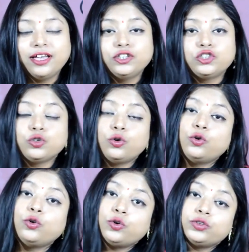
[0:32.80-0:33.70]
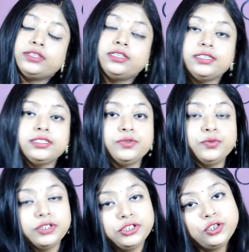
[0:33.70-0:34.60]
So this
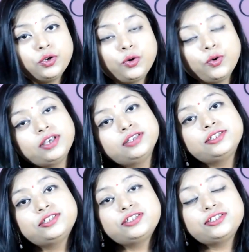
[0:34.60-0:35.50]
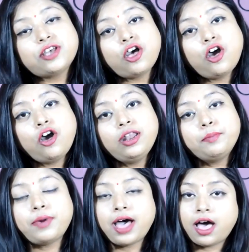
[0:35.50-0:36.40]
video is all
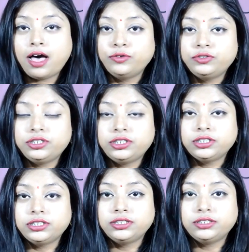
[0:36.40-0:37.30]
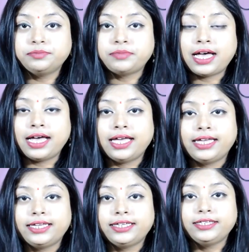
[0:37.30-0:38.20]
about
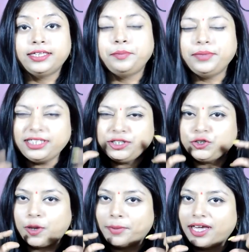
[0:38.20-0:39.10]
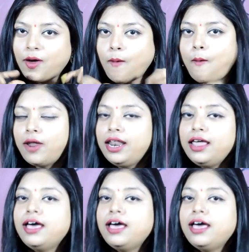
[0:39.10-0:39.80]
my mini shopping haul.